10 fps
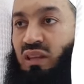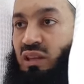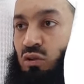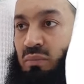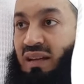
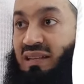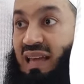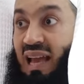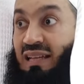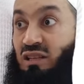that the
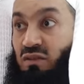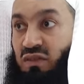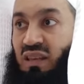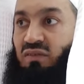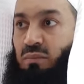Almighty has
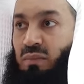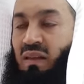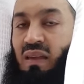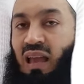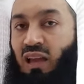forgiven me.